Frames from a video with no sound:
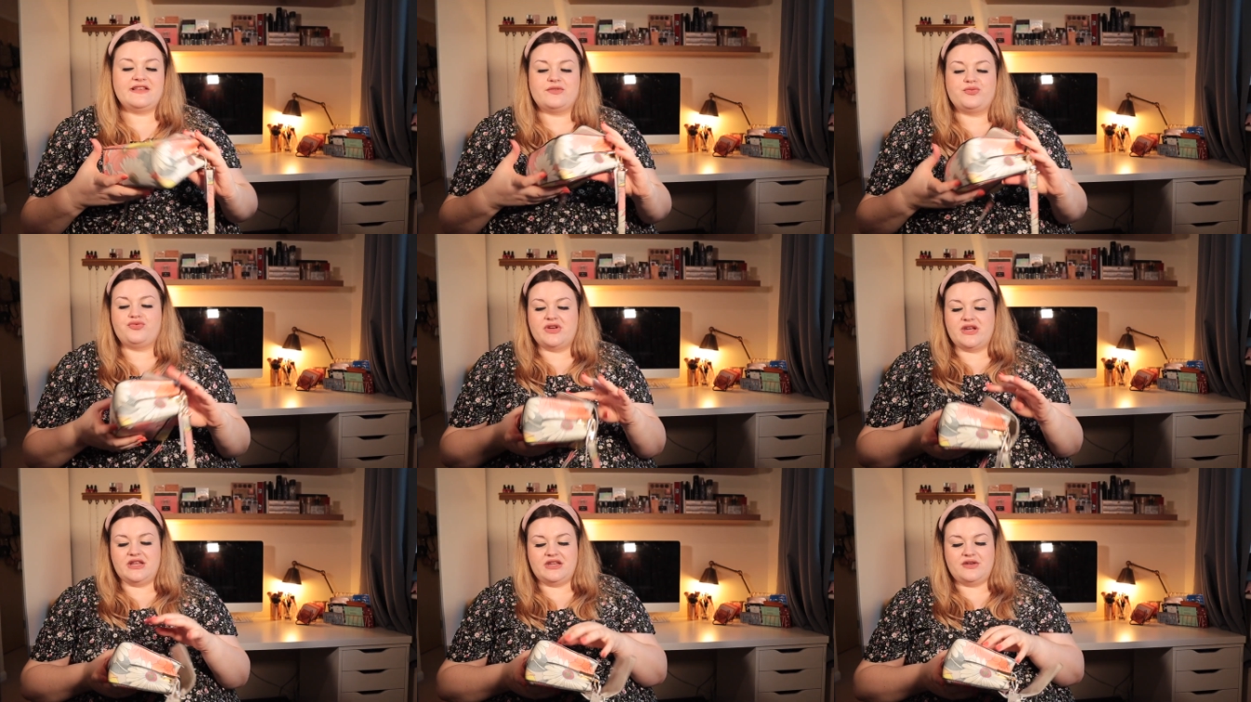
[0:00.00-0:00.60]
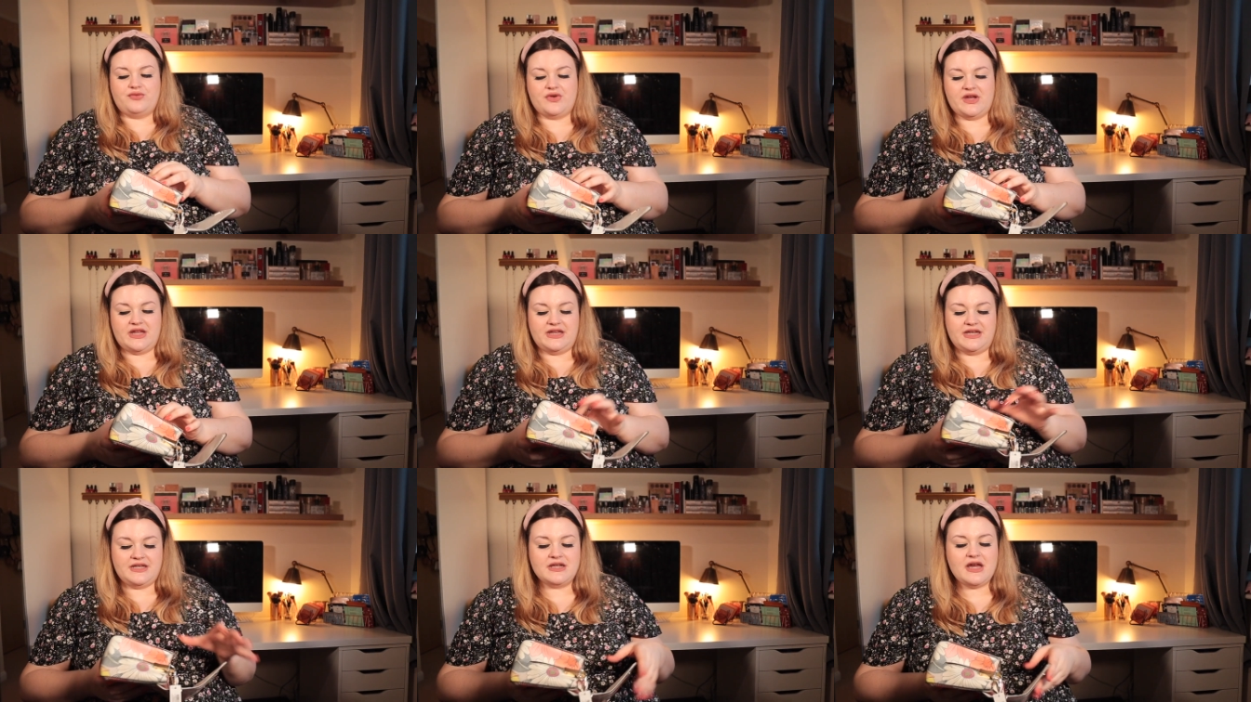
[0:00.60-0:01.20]
is really,
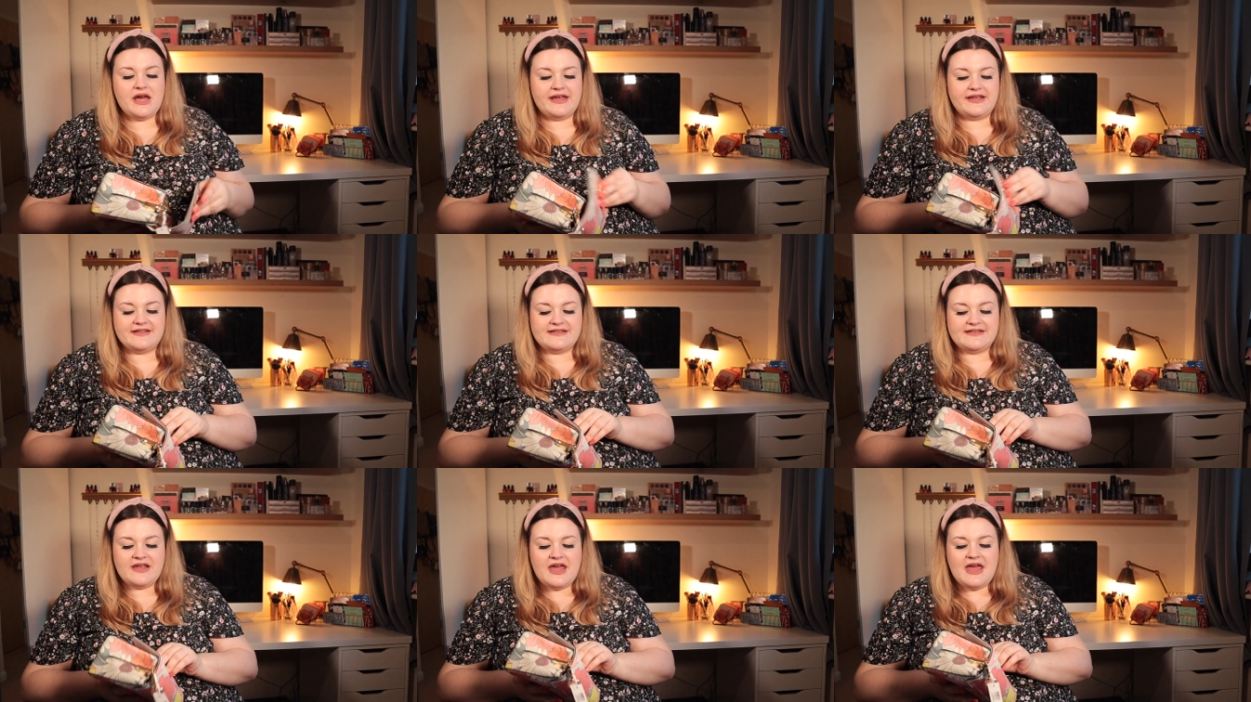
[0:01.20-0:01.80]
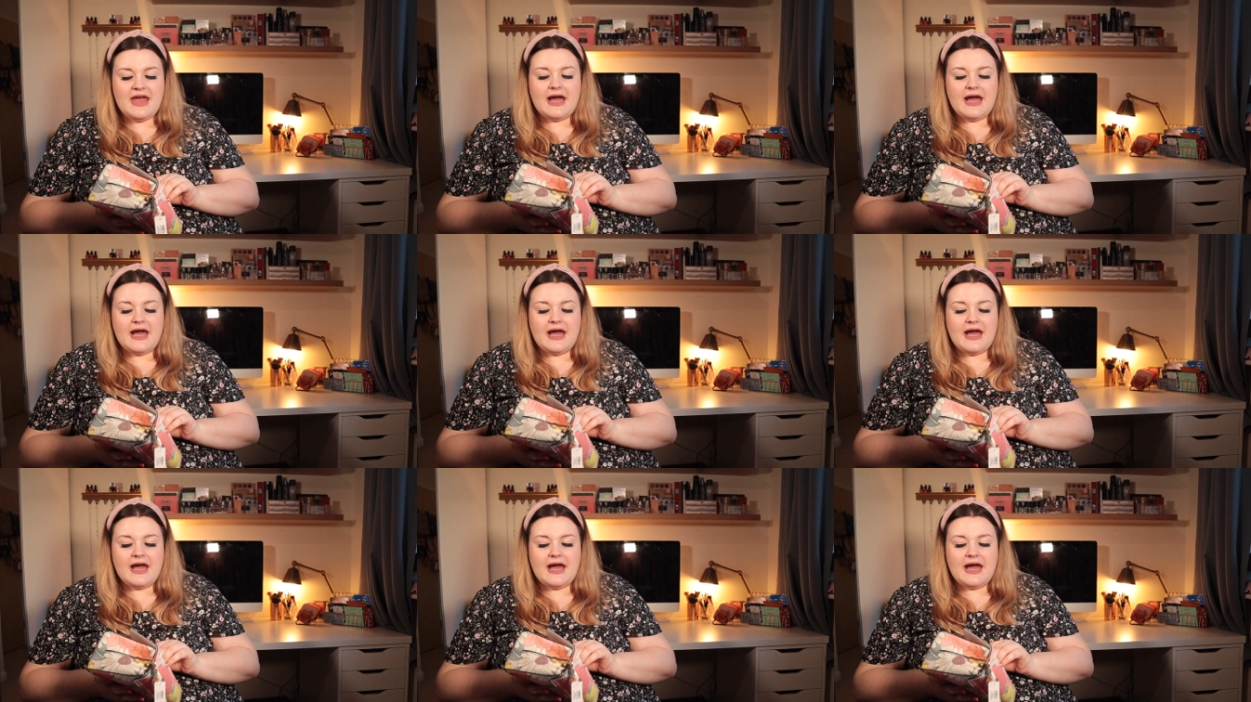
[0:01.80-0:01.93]
really nice.